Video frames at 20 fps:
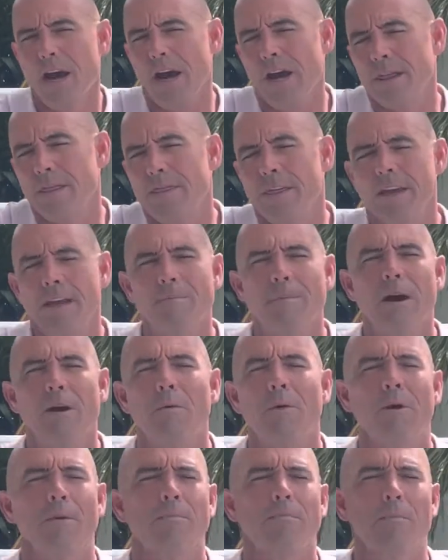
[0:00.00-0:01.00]
Think about
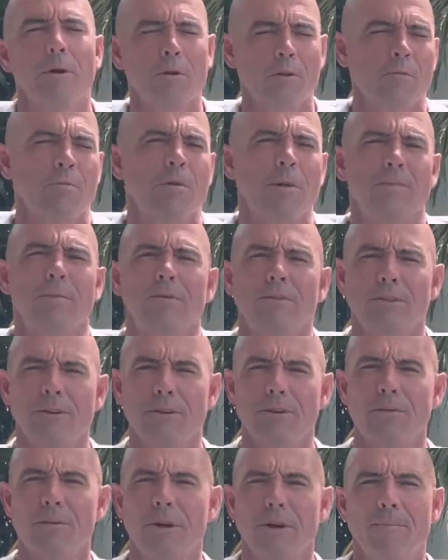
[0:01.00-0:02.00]
what most people
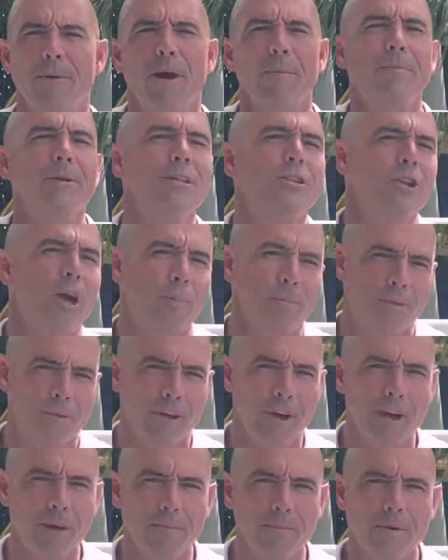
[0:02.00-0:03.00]
do when a puppy jumps
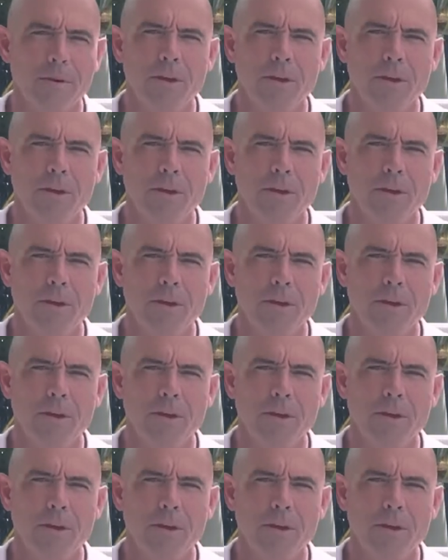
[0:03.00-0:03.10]
up.